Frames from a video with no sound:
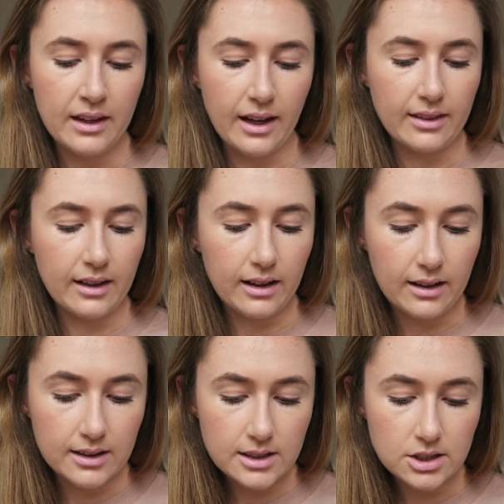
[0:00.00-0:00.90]
And then
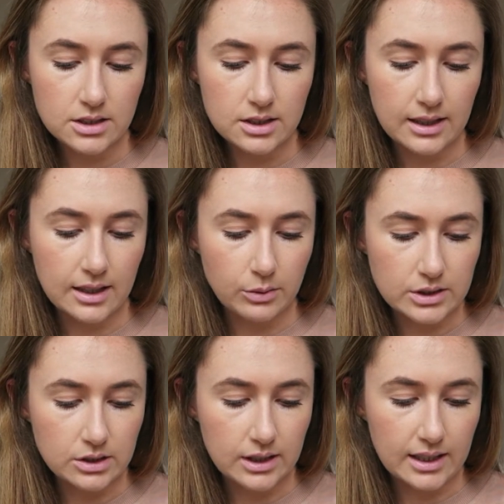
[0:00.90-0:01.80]
in addition to that,
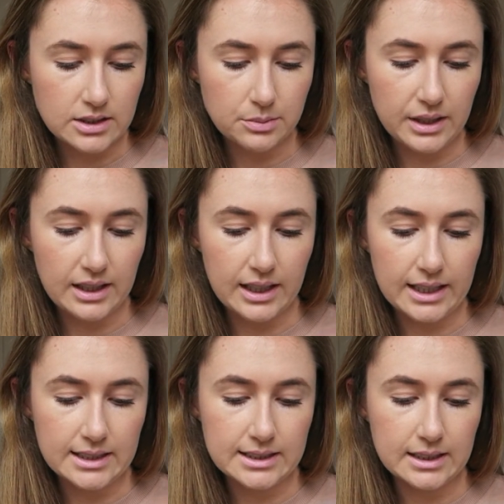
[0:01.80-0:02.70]
what stood out to me
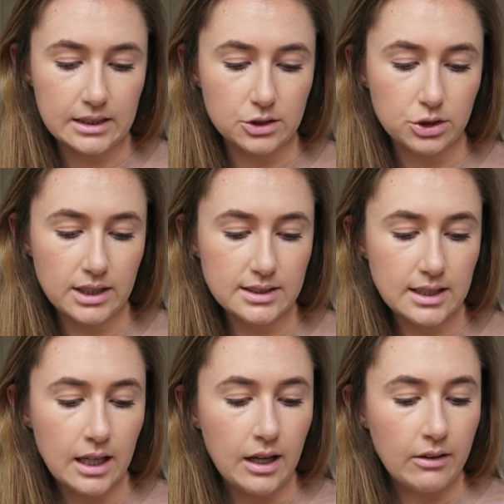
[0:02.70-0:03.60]
is the Catrice
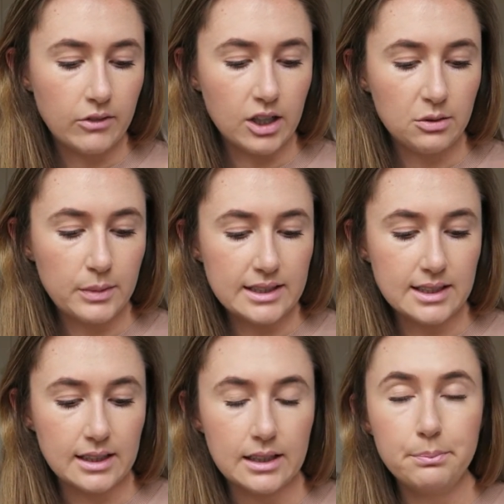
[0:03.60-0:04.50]

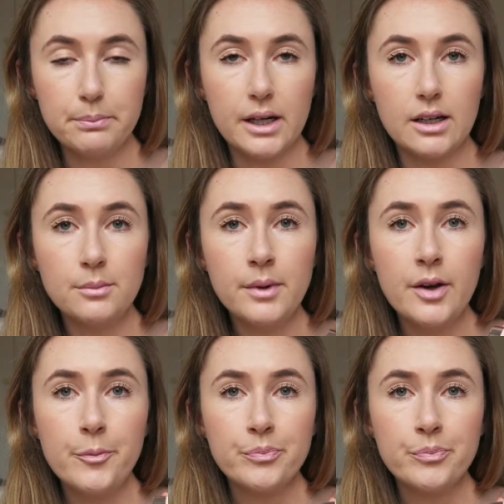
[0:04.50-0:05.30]
Volumizing Lip Balm,